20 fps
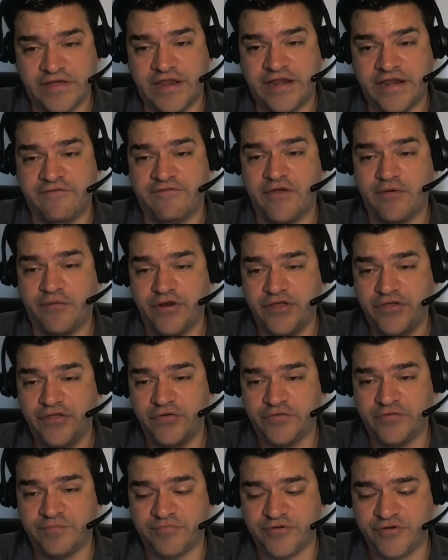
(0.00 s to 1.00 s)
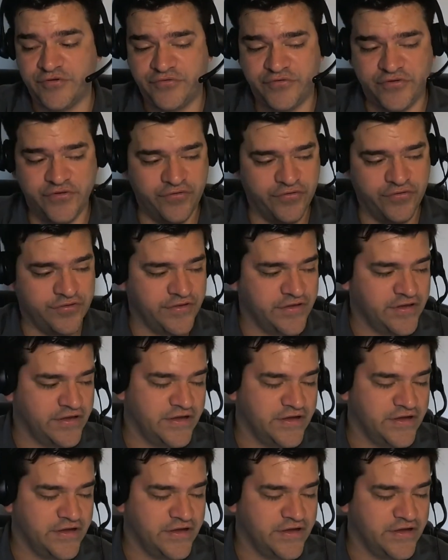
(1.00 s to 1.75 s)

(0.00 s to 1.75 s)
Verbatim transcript: And if they were to use Bluetooth